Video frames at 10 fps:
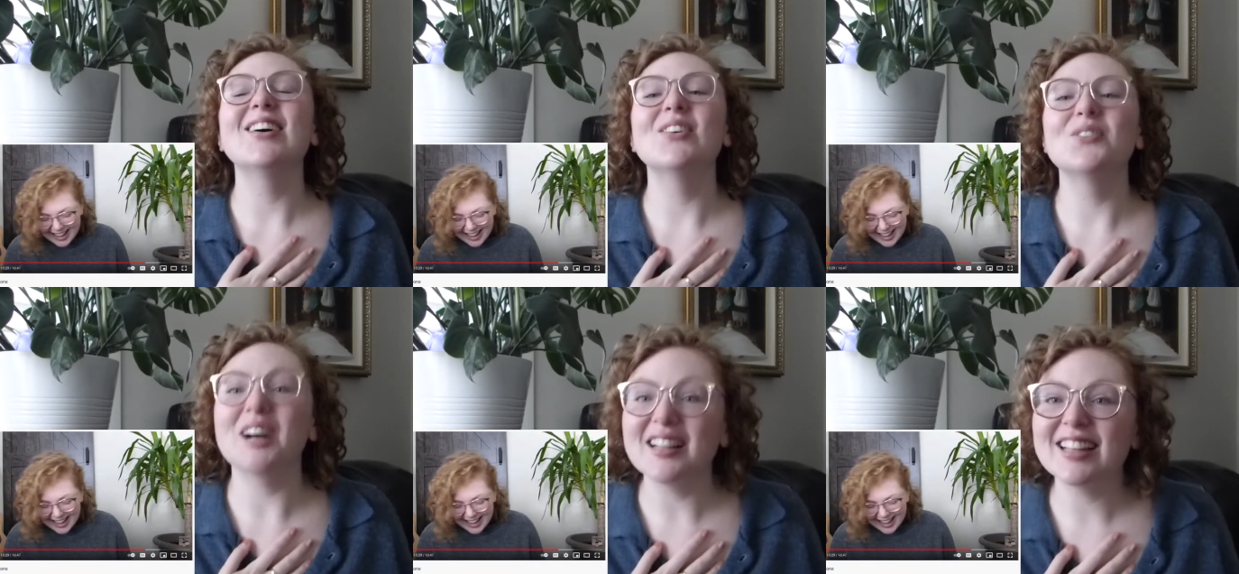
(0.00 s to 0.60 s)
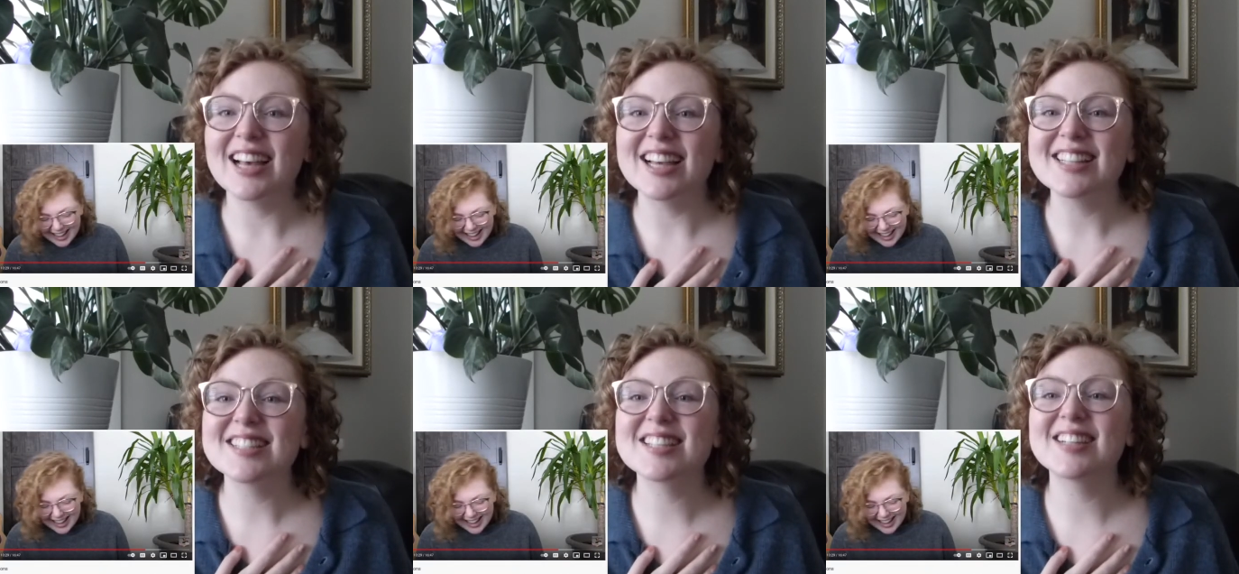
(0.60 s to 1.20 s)
Speaker 1: Well,
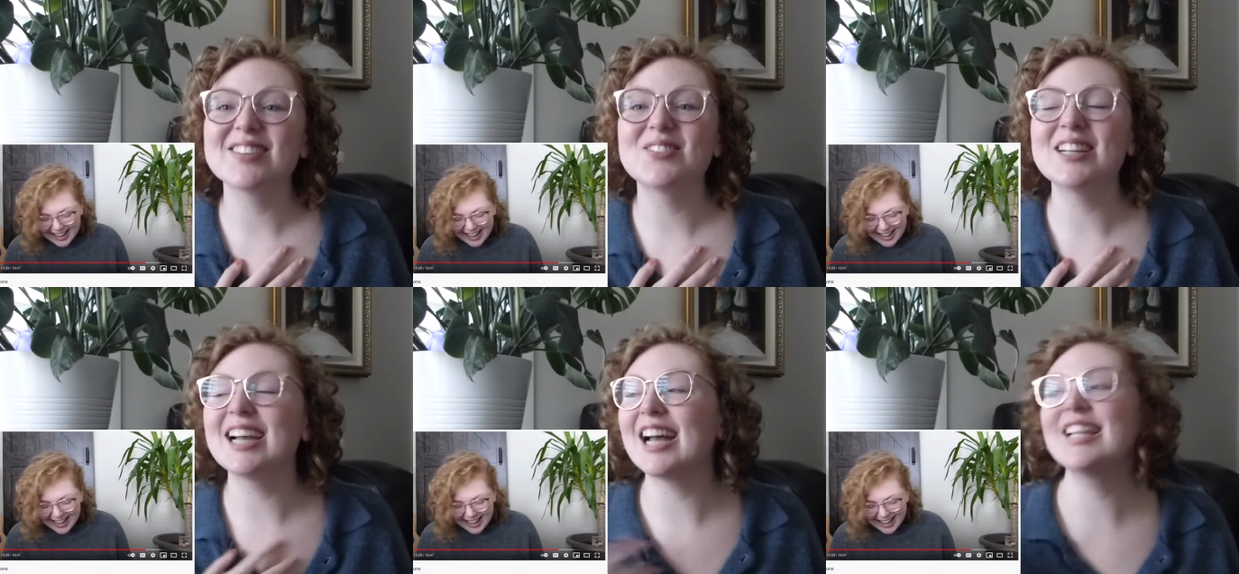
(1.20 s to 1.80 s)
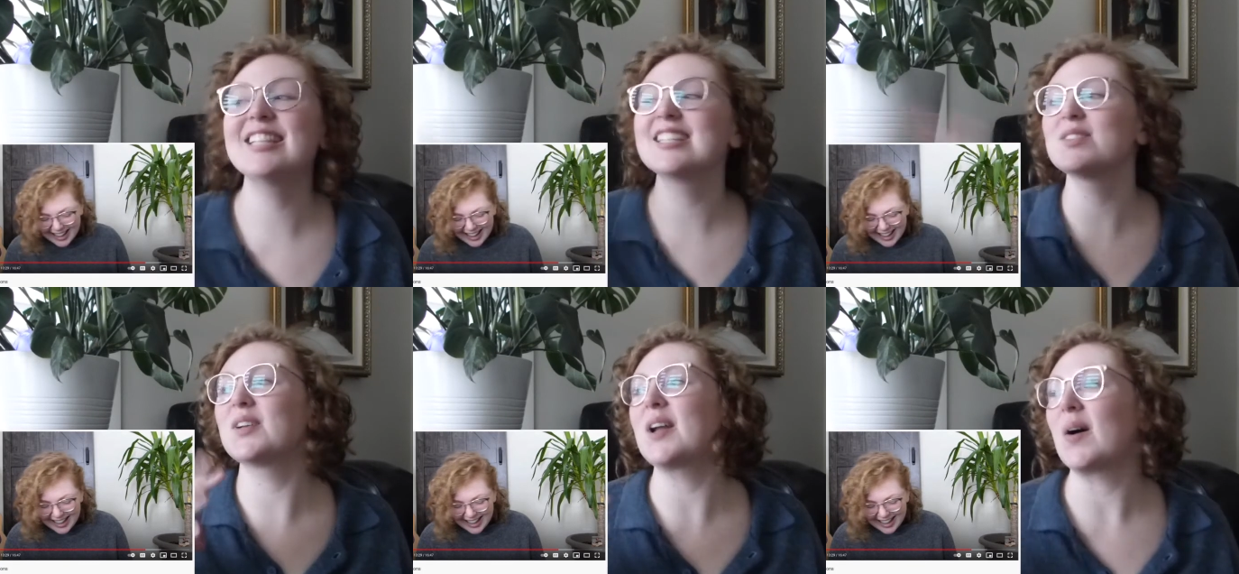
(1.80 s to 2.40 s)
guys, we ended this
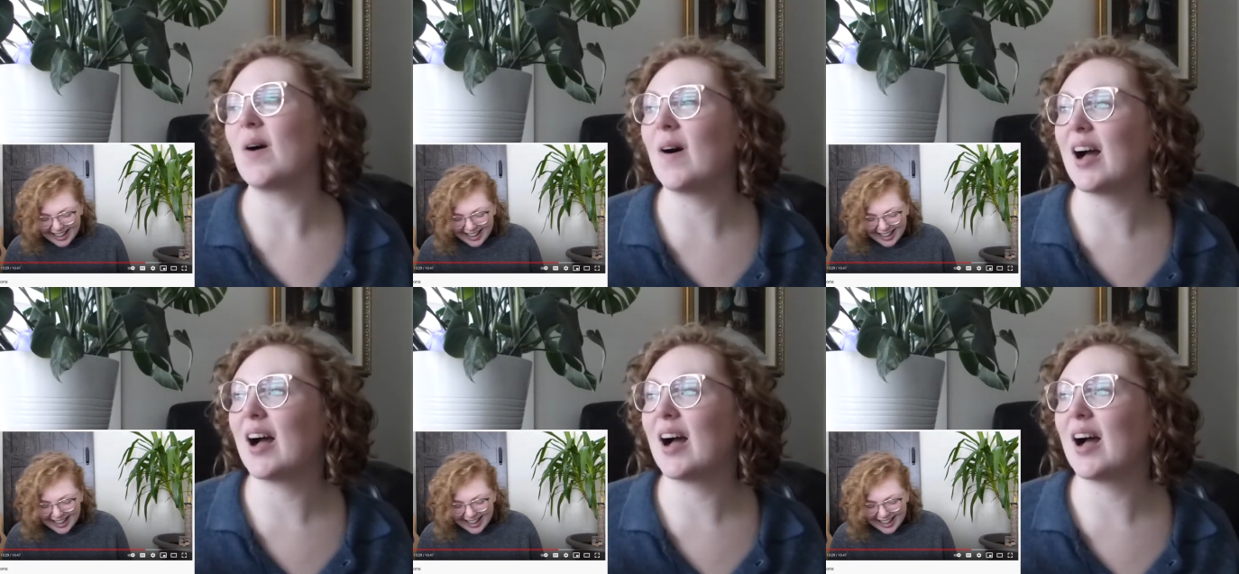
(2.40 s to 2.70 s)
video